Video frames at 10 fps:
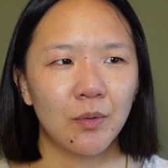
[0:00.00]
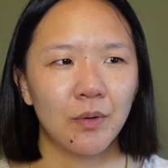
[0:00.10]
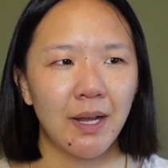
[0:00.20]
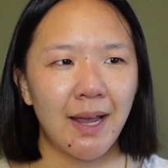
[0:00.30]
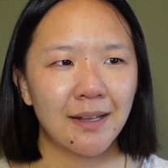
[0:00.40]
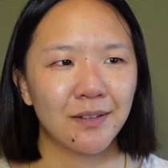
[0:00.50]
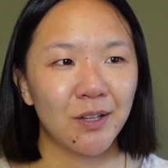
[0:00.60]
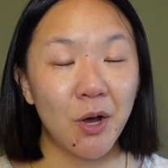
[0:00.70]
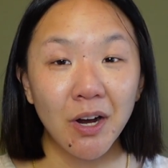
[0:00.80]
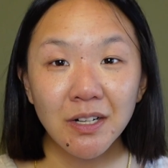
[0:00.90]
had
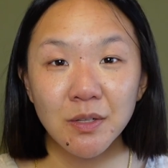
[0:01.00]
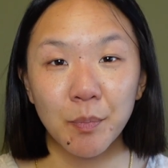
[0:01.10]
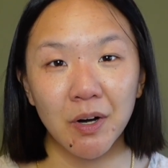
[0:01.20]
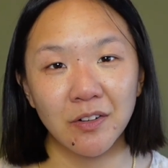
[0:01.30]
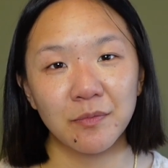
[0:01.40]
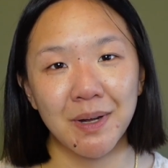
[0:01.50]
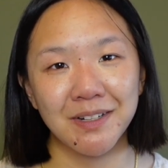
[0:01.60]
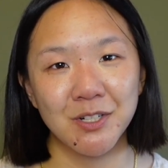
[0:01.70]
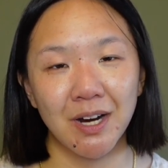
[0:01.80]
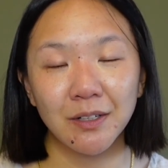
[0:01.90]
locked part of my
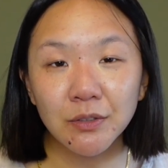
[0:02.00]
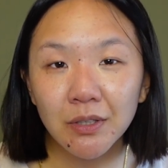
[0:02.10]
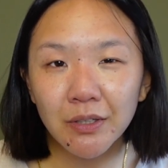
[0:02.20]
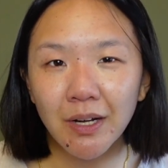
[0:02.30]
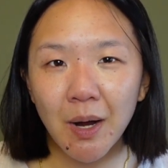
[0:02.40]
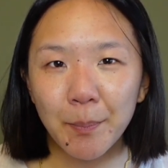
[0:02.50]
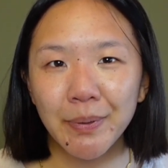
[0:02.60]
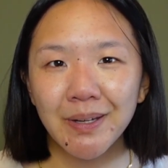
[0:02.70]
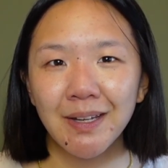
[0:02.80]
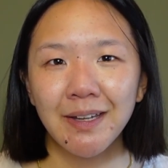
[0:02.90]
childhood up
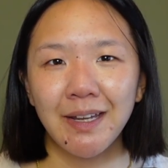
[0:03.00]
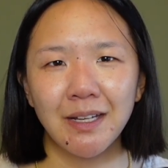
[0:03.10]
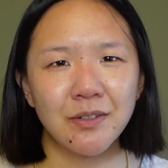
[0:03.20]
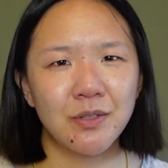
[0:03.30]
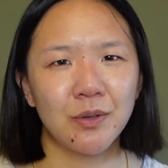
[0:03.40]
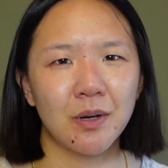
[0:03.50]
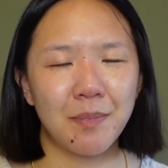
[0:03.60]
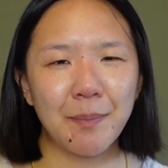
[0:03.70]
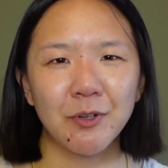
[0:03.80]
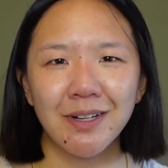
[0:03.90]
into her
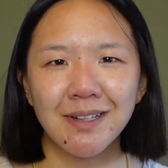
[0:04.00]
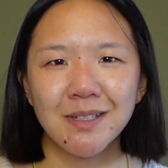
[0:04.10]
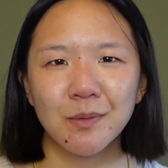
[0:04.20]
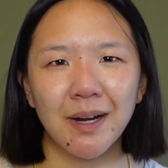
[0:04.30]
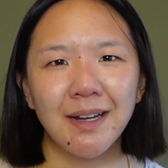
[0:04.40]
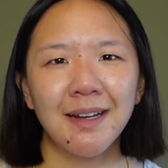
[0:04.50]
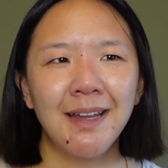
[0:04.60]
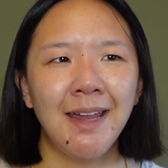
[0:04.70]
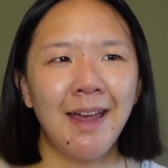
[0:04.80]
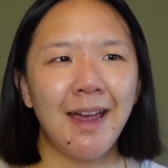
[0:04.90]
memories, right?
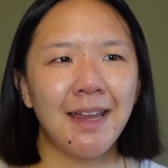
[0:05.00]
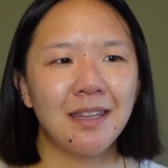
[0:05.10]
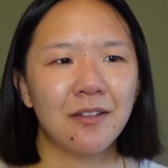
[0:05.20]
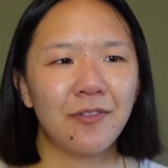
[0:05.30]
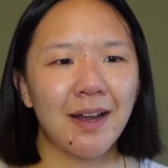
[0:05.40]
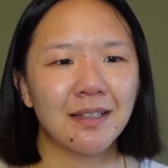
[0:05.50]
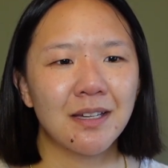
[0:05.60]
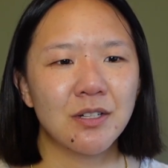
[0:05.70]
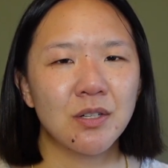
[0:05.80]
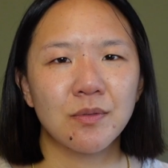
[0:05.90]
And the fact
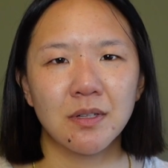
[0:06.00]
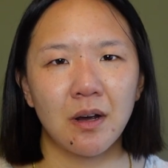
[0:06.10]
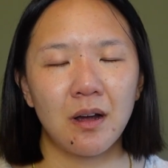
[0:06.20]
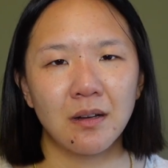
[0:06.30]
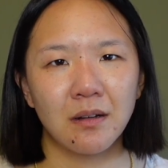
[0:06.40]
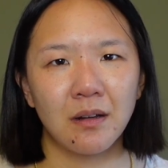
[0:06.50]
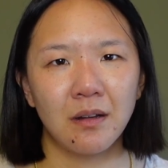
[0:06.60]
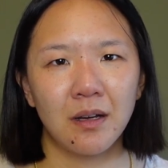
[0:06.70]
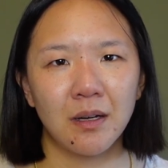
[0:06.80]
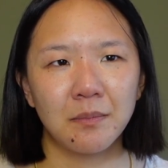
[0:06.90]
that she was gone,
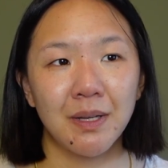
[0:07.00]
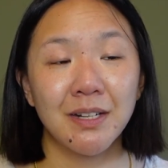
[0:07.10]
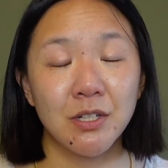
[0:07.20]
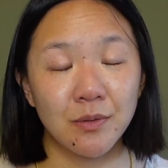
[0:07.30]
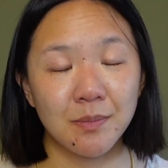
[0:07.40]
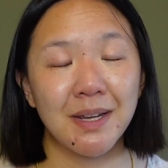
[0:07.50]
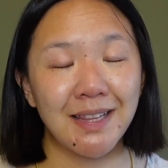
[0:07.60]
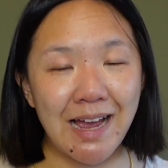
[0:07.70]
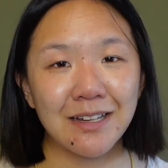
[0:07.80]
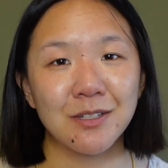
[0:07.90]
and she was my
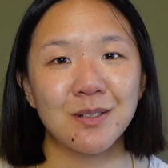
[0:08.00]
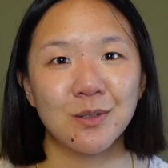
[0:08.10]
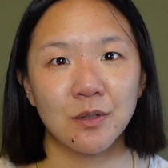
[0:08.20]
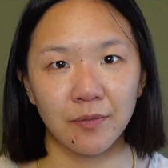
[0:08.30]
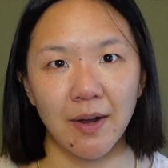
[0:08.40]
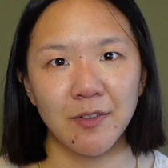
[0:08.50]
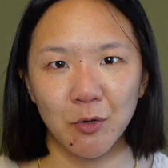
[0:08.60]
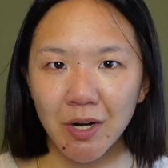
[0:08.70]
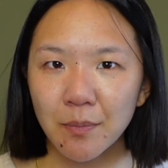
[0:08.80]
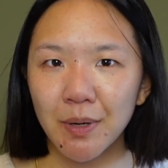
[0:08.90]
last surviving
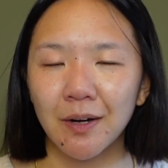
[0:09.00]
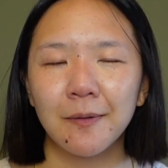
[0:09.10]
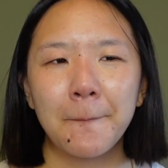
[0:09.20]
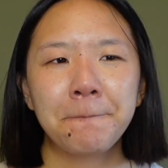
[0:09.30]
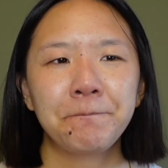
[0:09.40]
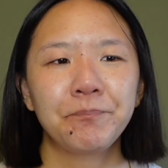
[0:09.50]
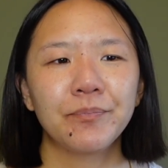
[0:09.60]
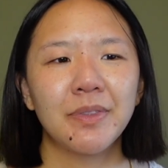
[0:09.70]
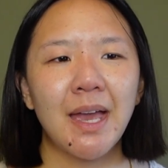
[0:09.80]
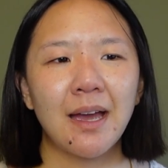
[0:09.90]
grandparent,
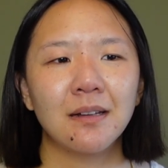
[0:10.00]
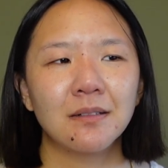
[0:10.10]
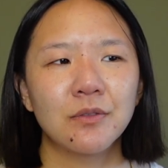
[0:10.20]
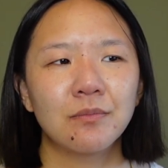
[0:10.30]
that